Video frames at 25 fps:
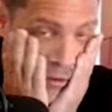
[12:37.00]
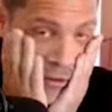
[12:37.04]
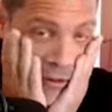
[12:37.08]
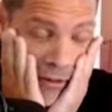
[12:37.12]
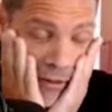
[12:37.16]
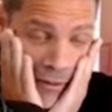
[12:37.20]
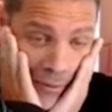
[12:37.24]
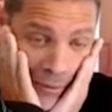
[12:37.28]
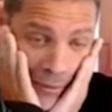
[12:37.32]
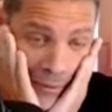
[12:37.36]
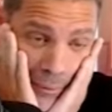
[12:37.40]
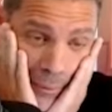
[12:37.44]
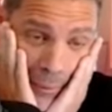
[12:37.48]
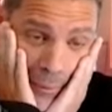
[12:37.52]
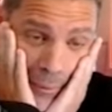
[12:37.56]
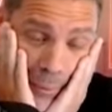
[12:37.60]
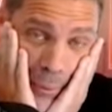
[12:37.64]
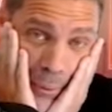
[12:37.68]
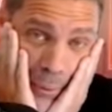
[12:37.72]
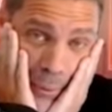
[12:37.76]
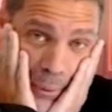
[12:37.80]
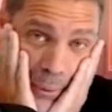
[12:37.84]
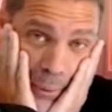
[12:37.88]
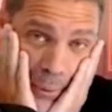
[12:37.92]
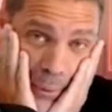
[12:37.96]

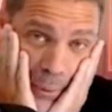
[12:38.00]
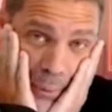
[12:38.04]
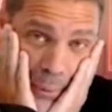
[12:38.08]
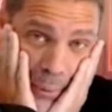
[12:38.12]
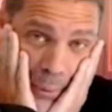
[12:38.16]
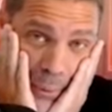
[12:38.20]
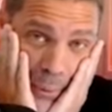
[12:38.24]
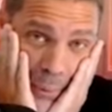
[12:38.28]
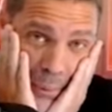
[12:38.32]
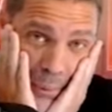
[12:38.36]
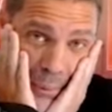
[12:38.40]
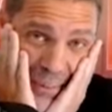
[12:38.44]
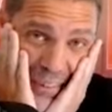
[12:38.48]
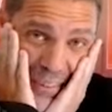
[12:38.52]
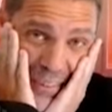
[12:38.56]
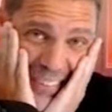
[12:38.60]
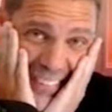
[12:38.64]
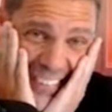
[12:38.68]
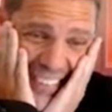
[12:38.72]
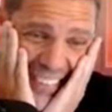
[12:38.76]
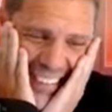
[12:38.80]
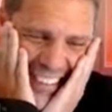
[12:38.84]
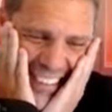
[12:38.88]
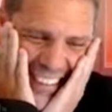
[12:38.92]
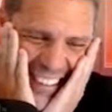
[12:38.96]

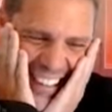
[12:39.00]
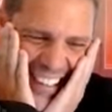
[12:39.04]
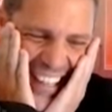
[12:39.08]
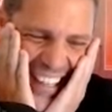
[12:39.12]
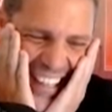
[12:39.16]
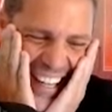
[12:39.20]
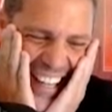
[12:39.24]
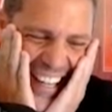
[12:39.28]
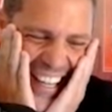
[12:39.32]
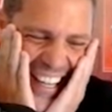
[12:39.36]
This person isn't speaking.